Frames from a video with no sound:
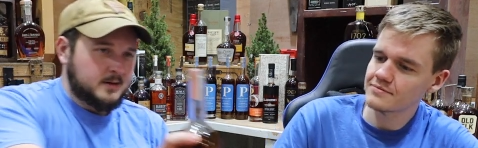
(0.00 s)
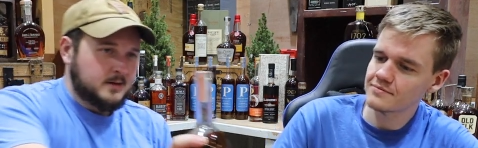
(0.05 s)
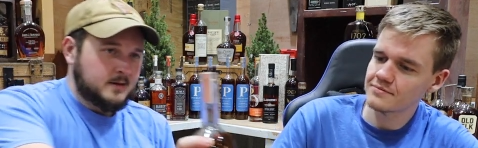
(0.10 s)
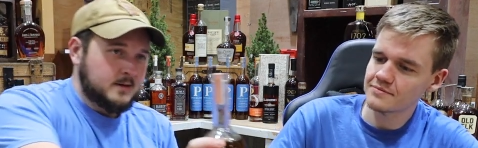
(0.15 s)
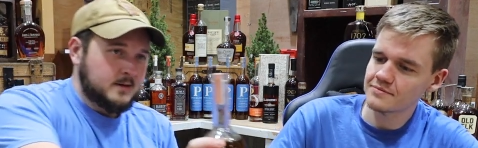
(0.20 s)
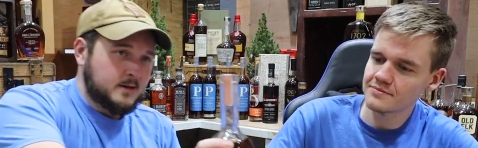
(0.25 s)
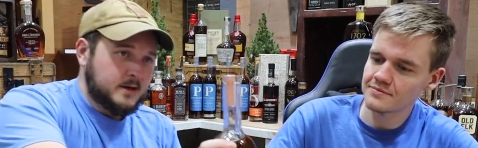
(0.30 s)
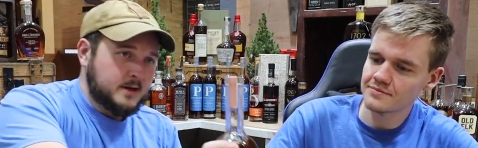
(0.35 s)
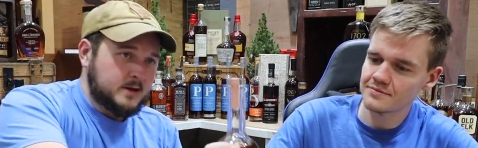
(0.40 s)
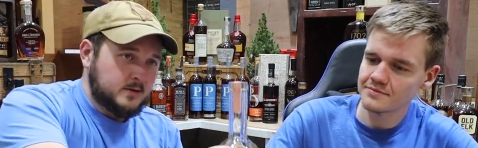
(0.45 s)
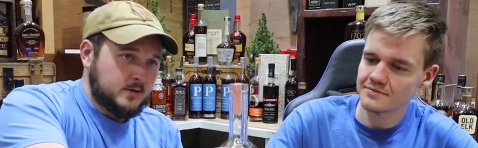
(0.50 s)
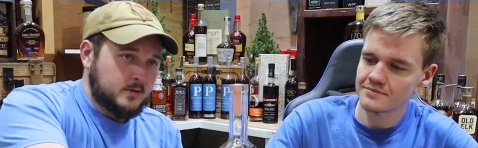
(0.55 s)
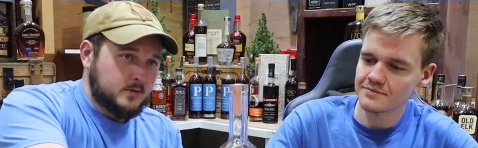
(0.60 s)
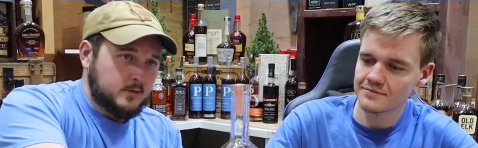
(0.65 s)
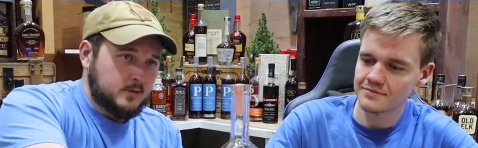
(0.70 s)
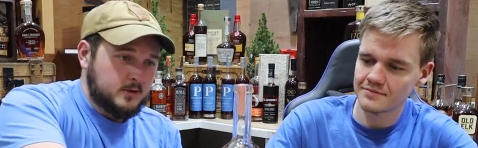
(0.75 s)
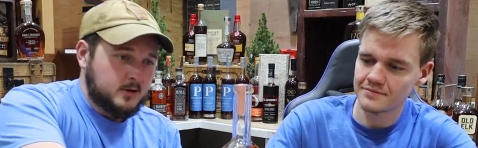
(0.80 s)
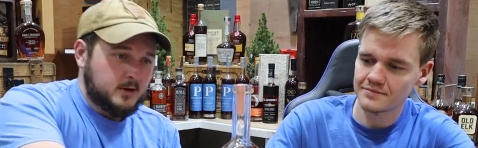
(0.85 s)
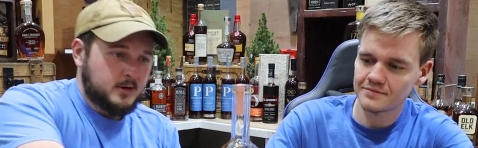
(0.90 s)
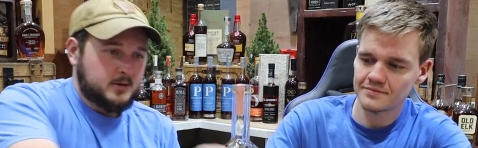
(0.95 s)
Speaker 1: light
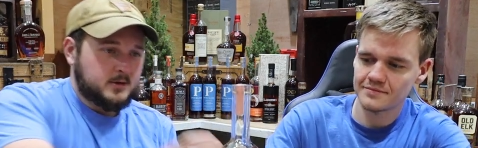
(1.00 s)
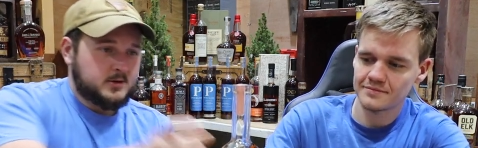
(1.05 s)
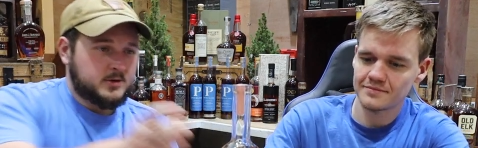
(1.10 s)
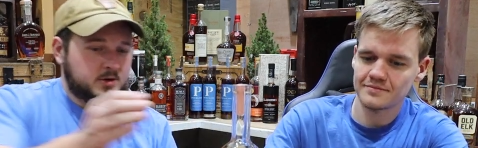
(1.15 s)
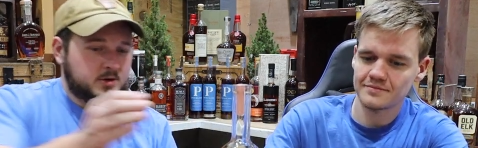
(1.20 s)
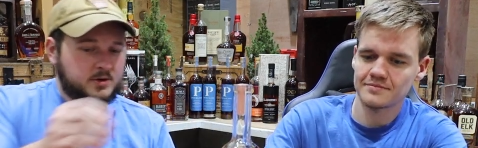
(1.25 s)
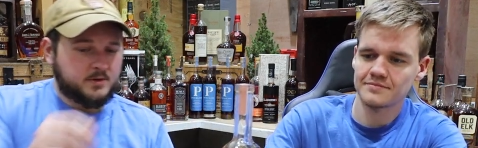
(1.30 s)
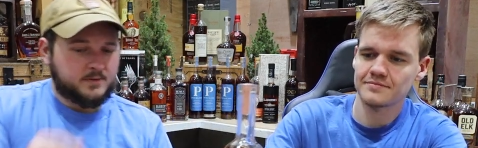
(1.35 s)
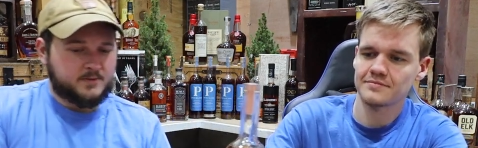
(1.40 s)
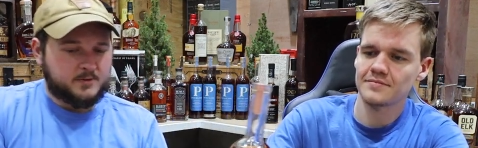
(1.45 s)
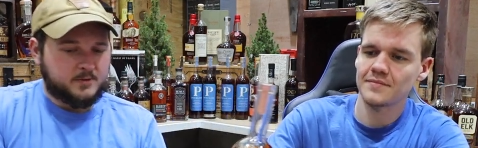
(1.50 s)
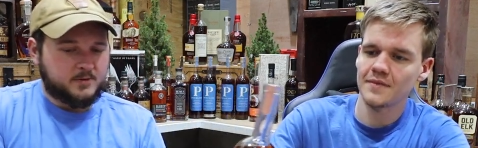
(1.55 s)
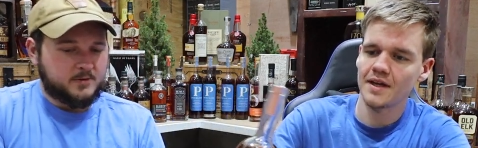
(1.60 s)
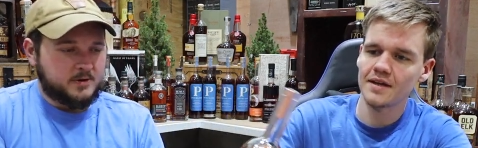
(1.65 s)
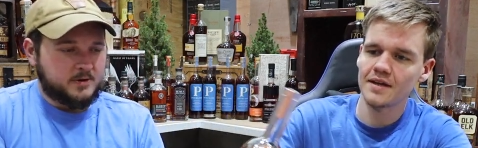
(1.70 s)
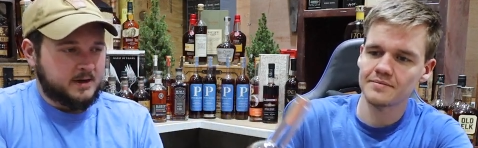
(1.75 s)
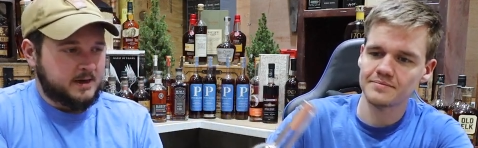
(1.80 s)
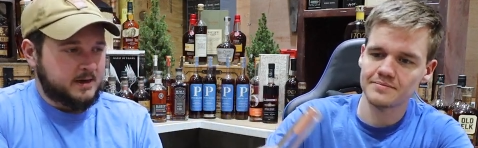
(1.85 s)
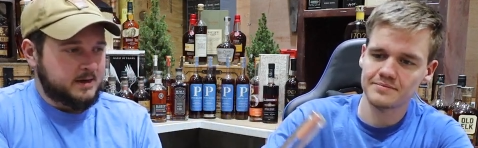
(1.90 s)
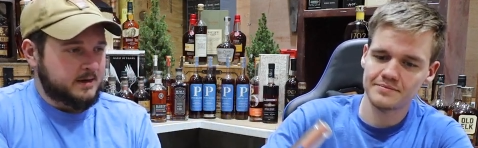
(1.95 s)
looks for
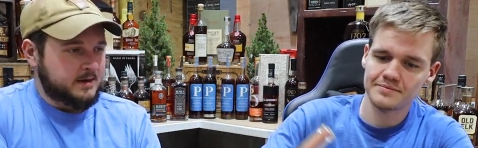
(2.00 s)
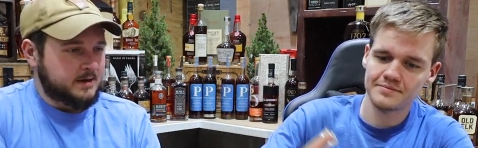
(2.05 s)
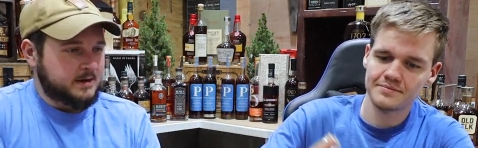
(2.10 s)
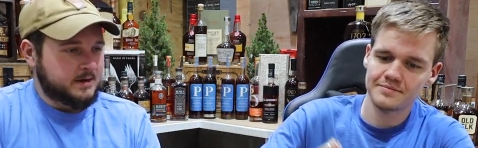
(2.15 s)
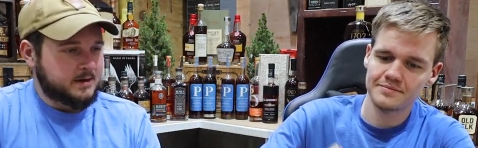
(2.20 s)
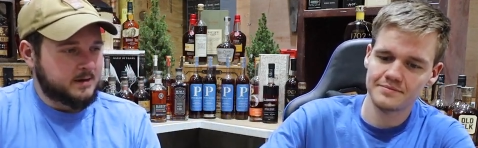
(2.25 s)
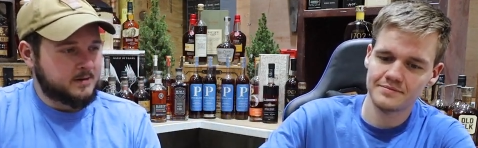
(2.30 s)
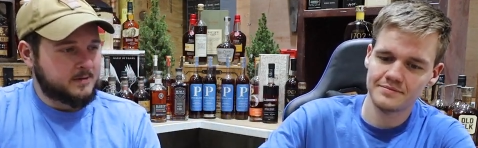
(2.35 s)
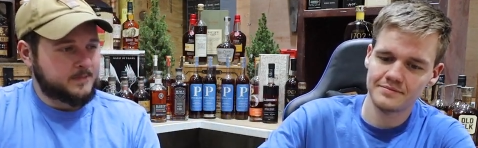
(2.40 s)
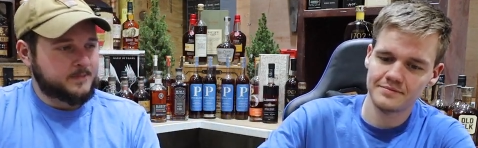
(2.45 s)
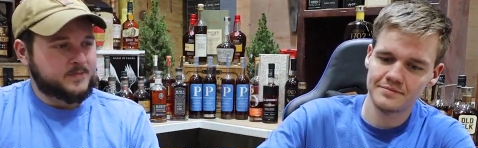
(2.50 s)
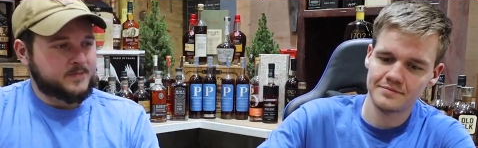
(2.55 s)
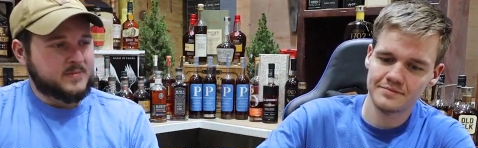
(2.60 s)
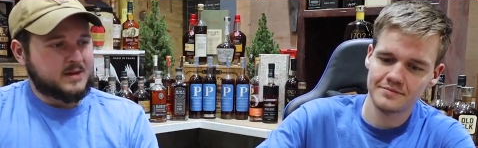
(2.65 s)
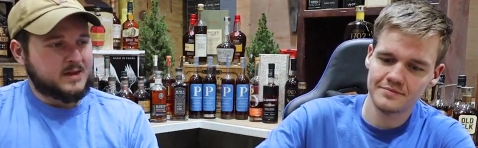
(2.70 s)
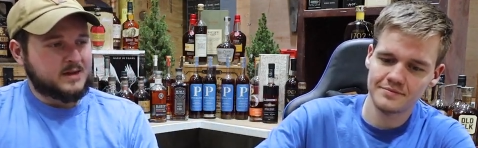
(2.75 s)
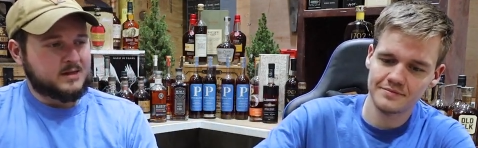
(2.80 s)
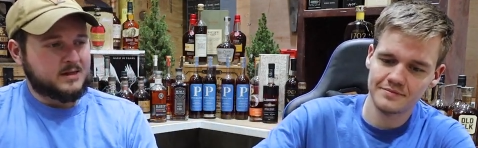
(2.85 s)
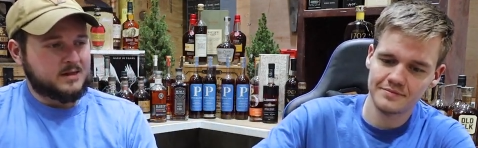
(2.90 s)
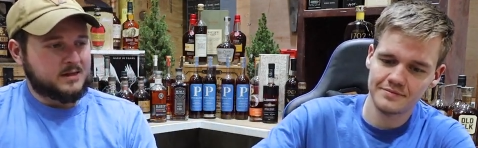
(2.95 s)
yep. a
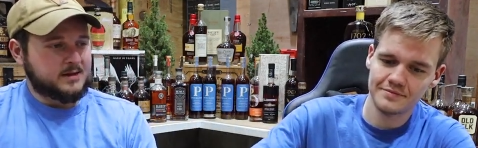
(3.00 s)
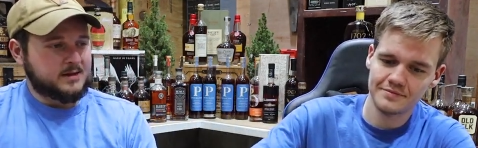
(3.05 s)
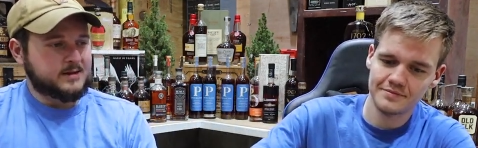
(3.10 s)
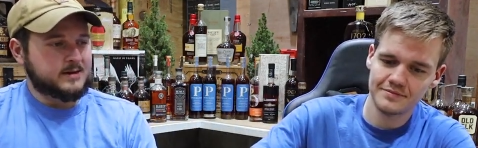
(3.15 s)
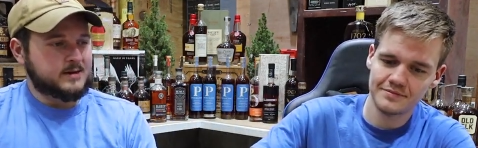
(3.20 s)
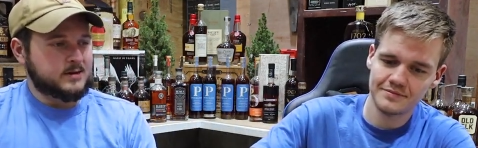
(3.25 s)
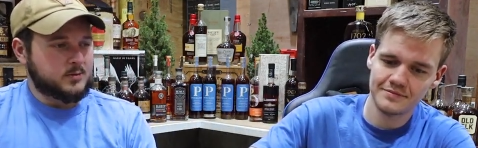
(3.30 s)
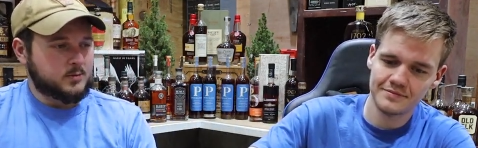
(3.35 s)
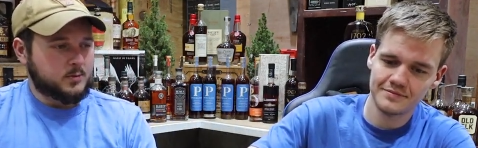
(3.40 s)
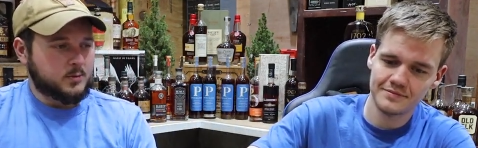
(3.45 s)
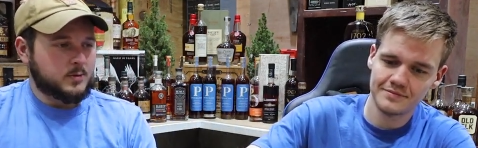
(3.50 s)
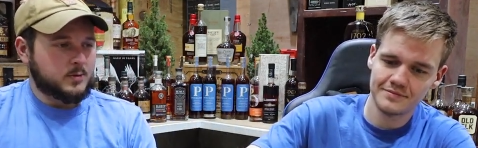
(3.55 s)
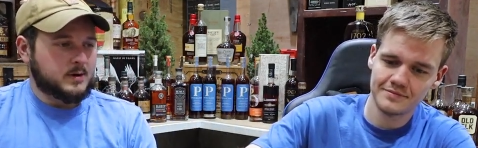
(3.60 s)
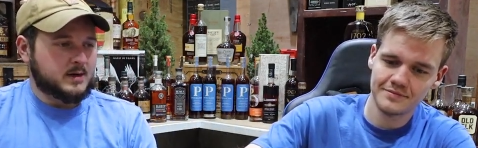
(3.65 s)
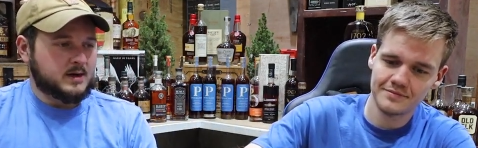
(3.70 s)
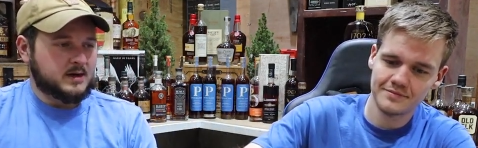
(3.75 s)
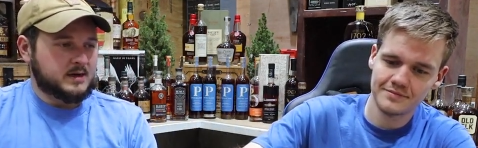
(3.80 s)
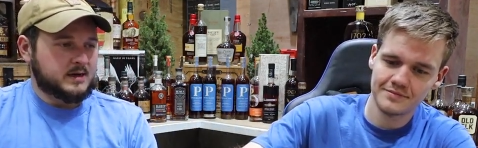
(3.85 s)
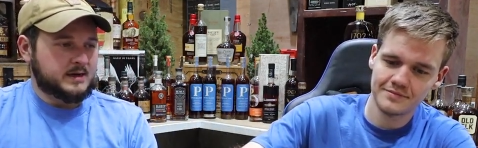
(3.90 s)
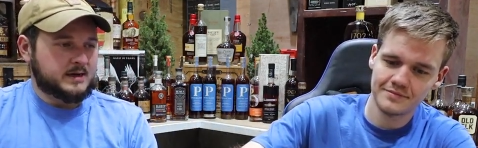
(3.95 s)
light
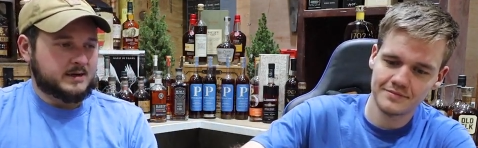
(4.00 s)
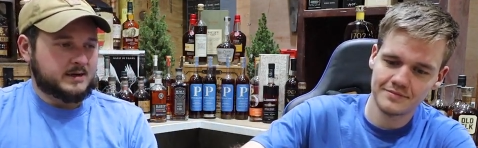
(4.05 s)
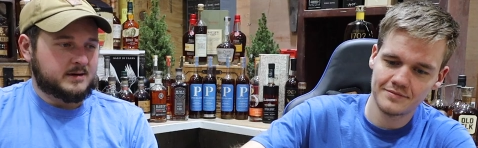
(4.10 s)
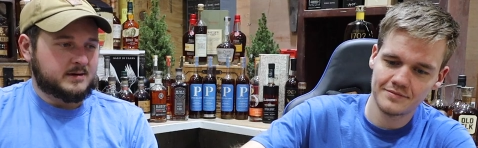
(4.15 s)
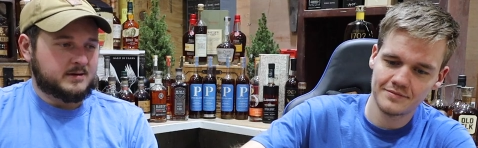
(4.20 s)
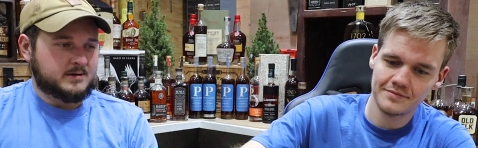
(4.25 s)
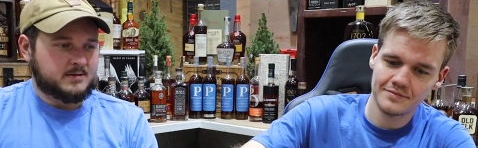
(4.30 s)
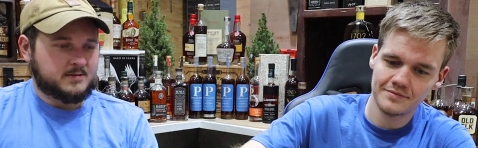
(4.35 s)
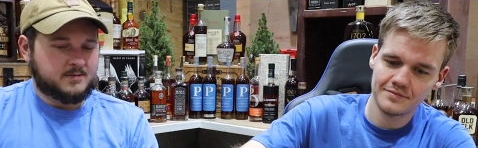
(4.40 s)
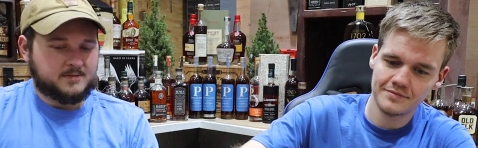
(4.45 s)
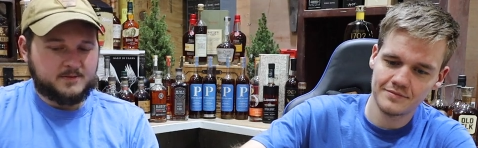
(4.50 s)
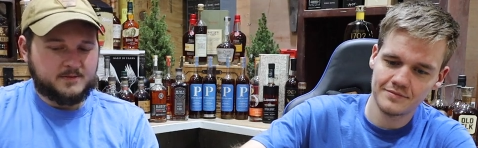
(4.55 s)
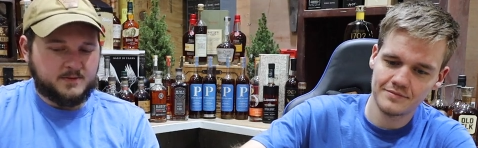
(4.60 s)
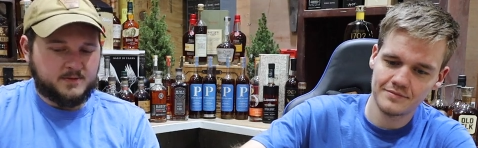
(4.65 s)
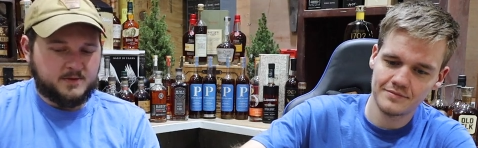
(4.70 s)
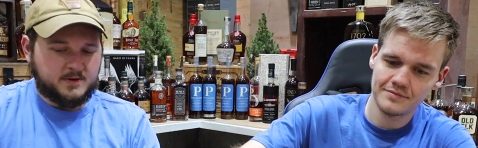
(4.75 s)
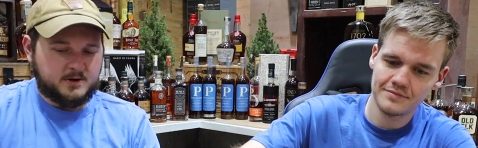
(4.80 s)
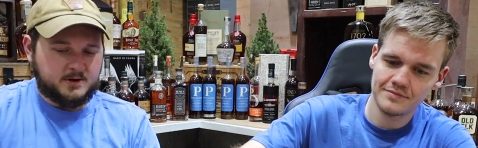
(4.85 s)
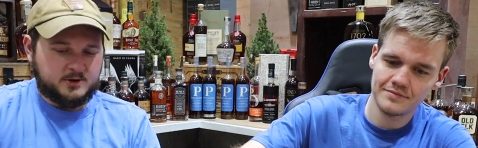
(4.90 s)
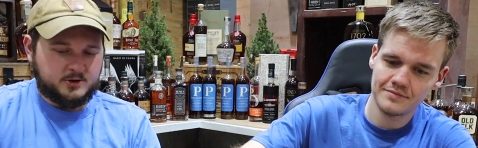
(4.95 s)
wine
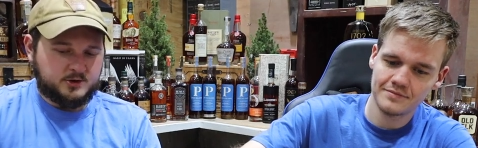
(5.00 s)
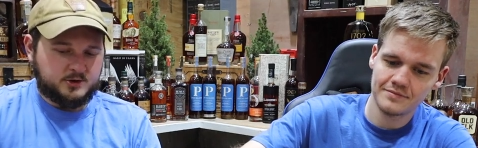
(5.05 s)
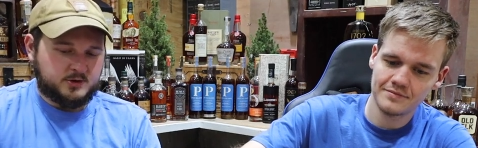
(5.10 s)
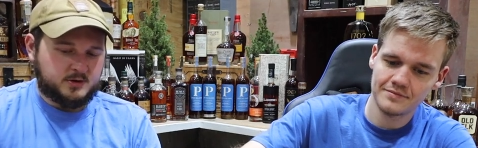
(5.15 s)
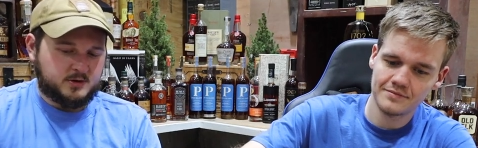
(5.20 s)
finish.